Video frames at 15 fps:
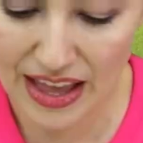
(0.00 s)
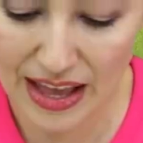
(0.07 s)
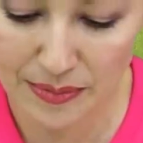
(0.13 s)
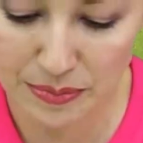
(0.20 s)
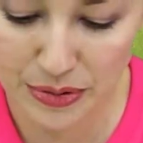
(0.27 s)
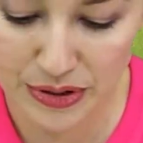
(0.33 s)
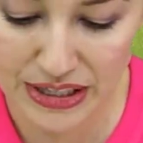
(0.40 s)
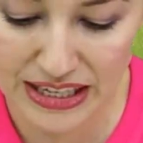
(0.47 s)

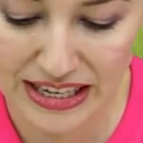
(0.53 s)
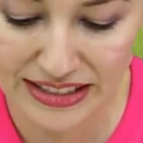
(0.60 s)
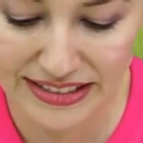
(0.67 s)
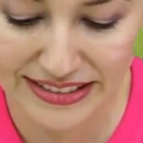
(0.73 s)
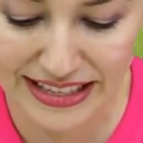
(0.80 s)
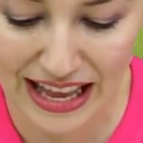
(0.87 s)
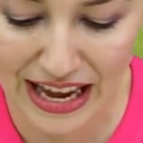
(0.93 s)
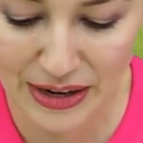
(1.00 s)
and put it in
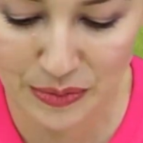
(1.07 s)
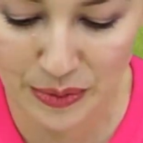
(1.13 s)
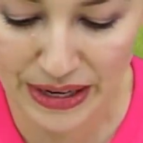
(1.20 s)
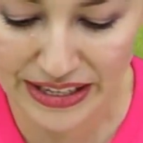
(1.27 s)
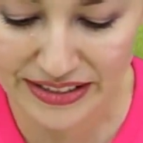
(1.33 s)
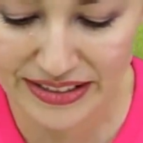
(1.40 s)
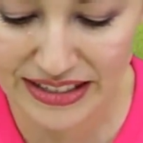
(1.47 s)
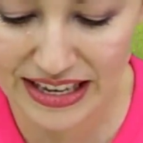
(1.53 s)

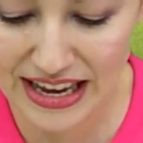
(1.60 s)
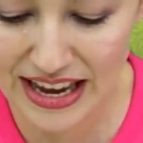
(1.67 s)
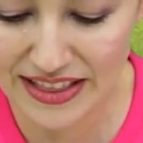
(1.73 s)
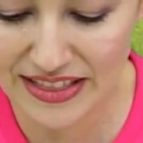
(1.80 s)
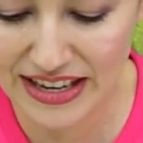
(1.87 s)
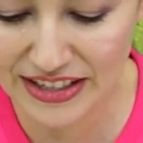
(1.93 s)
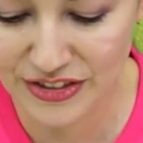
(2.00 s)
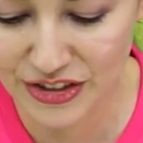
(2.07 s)
sideways,
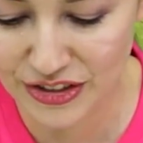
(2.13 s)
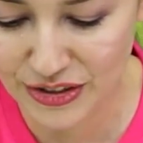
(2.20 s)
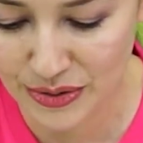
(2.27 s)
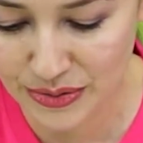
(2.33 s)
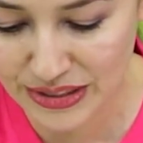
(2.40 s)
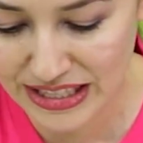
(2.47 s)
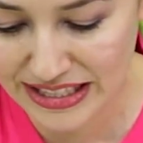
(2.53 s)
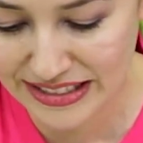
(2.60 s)
and then it just
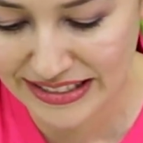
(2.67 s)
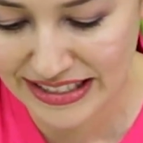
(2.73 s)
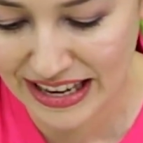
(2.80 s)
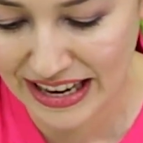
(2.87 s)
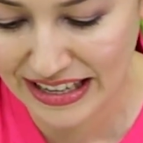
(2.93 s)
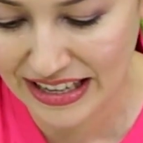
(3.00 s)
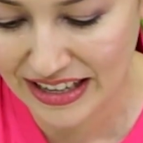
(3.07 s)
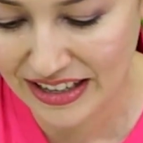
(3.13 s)
goes
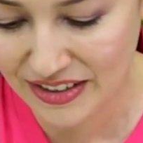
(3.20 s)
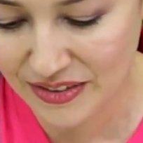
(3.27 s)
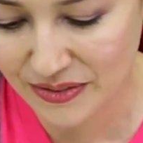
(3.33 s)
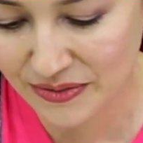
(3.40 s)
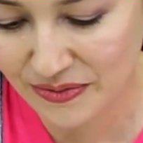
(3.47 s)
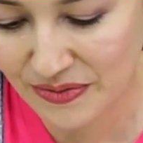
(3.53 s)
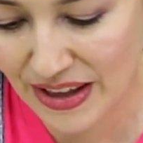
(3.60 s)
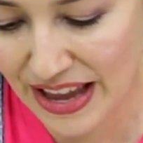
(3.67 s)
inside
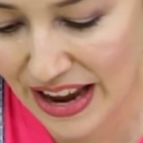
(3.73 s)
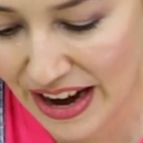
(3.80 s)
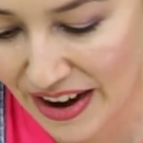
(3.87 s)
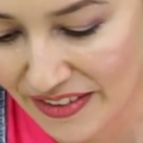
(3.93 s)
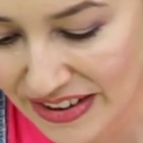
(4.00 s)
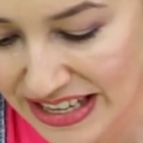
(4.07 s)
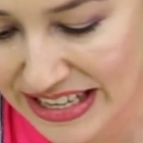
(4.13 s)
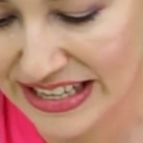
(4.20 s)

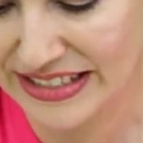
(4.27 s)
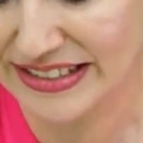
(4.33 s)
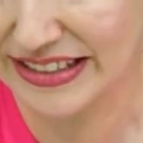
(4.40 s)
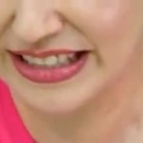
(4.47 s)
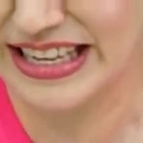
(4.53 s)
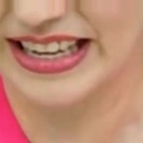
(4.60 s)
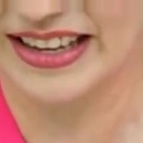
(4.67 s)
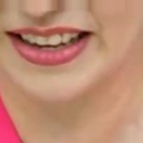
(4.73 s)
very
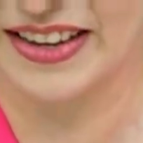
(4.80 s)
easily,